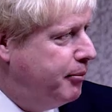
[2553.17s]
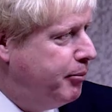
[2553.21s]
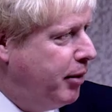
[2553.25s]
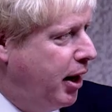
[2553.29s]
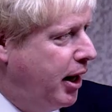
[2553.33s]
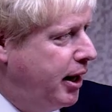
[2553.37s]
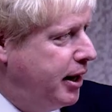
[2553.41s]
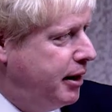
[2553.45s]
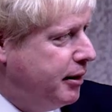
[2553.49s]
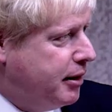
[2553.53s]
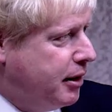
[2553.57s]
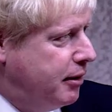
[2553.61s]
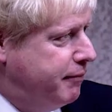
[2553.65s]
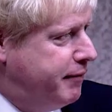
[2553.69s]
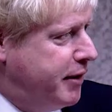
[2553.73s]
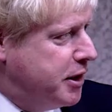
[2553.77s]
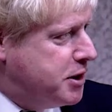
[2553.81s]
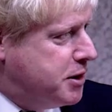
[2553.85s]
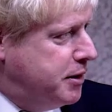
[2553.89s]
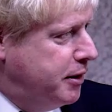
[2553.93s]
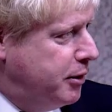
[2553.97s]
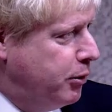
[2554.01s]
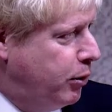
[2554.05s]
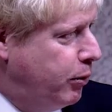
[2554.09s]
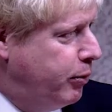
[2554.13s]
in my
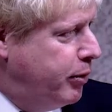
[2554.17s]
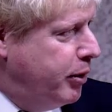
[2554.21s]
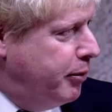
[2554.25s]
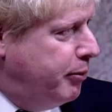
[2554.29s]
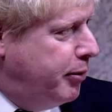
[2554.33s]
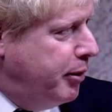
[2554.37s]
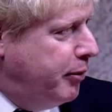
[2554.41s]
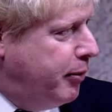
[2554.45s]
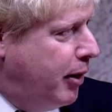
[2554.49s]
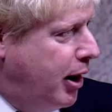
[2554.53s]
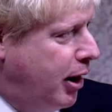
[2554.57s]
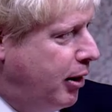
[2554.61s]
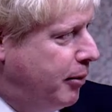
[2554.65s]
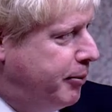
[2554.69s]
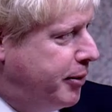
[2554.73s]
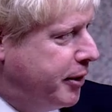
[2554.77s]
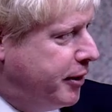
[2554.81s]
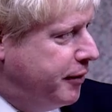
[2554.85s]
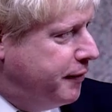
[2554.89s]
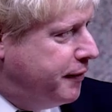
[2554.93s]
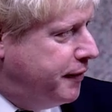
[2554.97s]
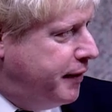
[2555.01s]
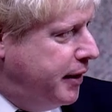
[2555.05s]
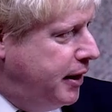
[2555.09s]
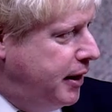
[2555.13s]
conviction that all will be well
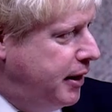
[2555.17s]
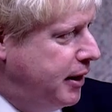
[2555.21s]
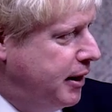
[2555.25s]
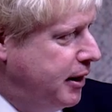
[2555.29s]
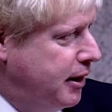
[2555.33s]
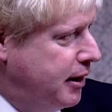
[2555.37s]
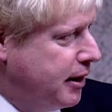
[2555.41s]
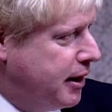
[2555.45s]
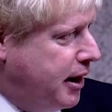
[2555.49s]
because the